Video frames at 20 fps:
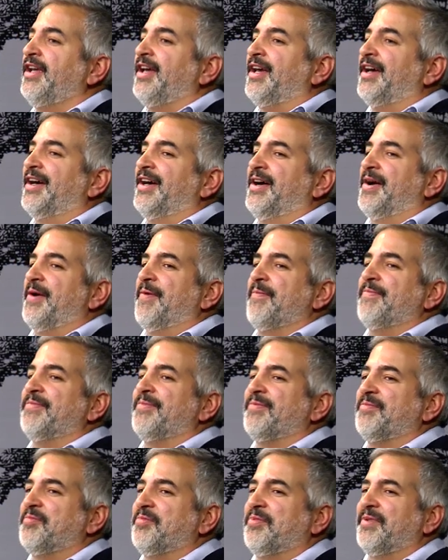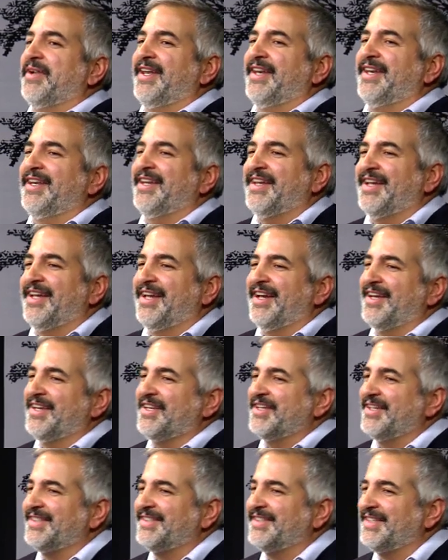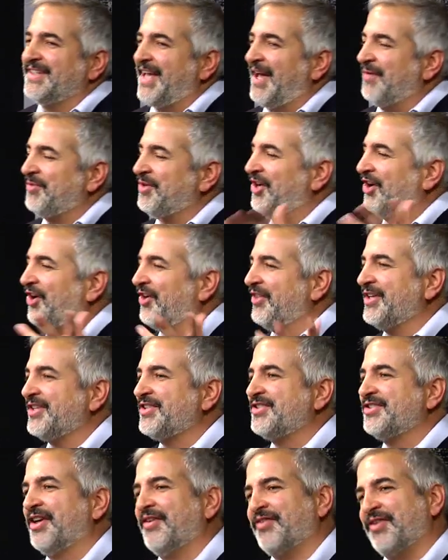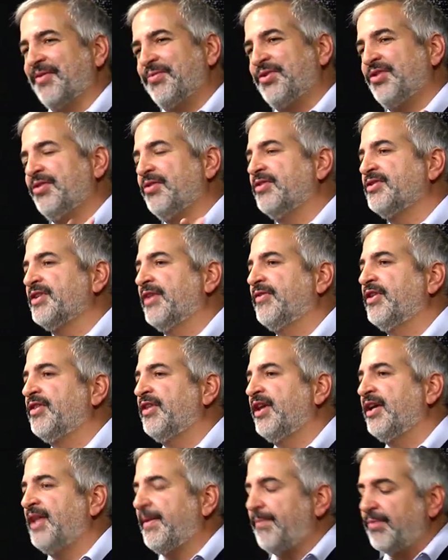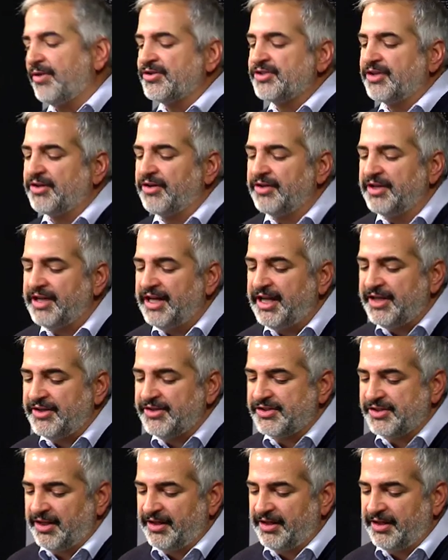But emptied all this stuff, computers, everything, and they put us on our knees.